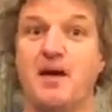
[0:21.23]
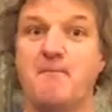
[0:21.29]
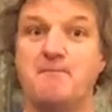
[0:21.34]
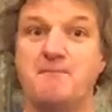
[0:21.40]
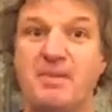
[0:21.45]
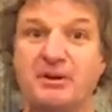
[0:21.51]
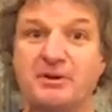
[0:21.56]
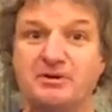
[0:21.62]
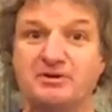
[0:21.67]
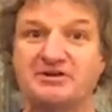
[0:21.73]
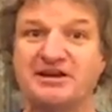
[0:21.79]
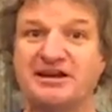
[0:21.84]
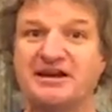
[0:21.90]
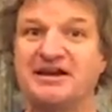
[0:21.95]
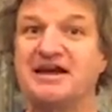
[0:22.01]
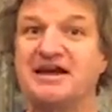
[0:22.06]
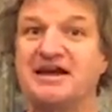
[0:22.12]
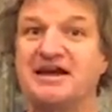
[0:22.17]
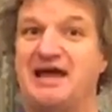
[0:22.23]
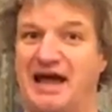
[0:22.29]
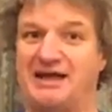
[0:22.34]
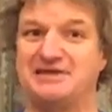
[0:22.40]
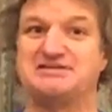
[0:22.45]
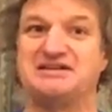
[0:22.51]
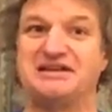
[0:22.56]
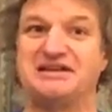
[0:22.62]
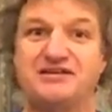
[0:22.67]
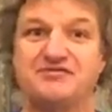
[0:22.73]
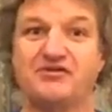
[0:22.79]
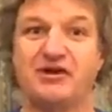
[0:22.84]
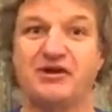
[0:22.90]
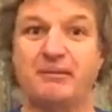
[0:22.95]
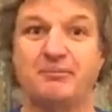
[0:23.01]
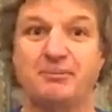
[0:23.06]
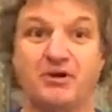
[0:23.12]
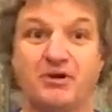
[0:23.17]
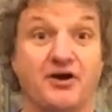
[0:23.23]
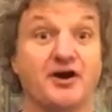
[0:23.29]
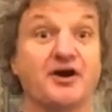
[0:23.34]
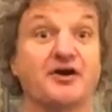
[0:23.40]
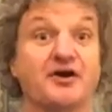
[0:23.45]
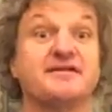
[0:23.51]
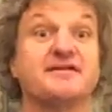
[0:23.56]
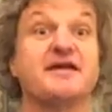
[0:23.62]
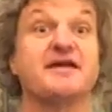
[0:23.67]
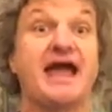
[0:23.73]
building and delivering products